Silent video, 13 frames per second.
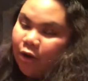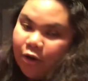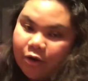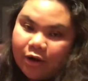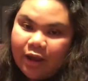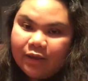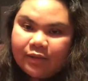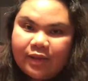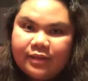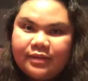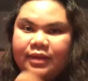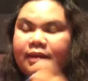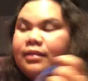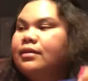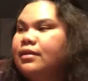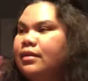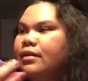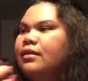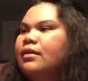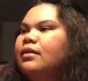all right, that's
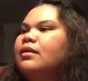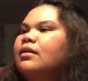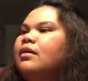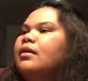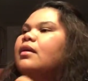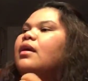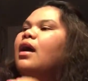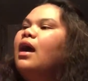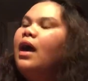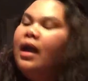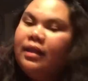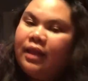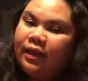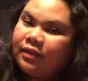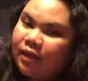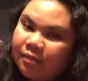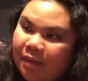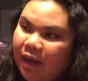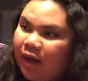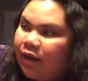it. I like
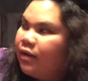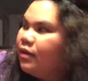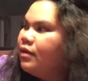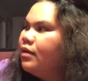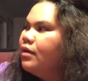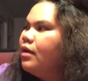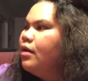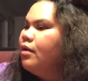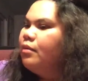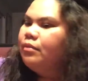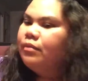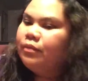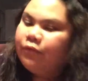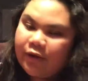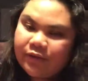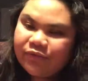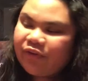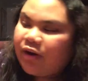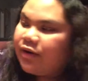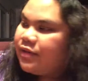that bag. As
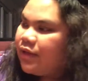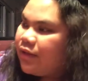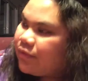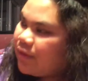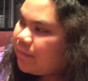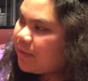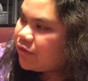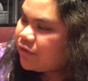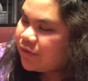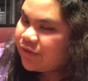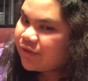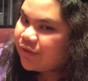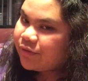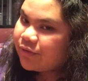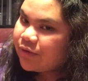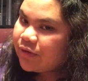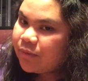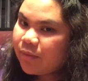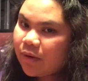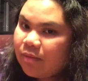far as dimension is
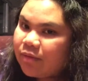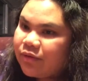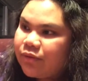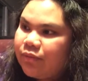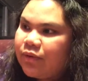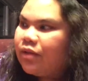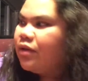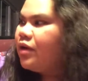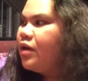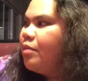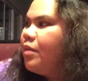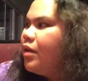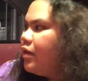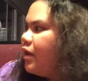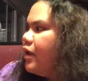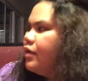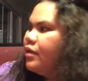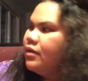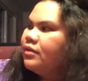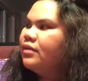concerned, you probably just want to look it up online
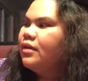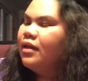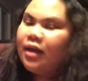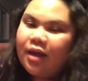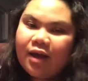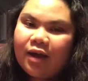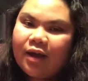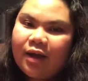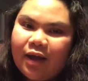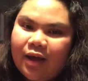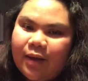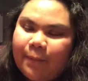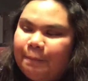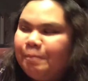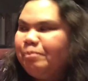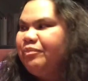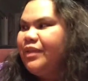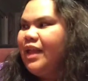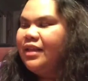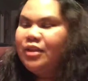because
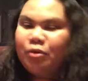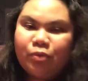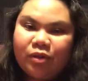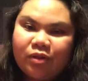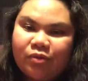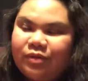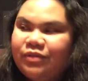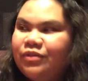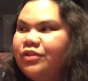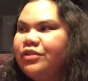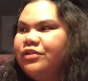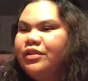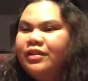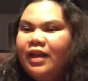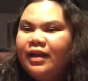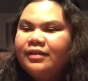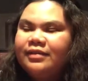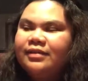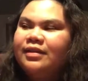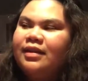I didn't really research. The
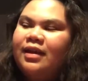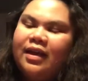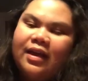next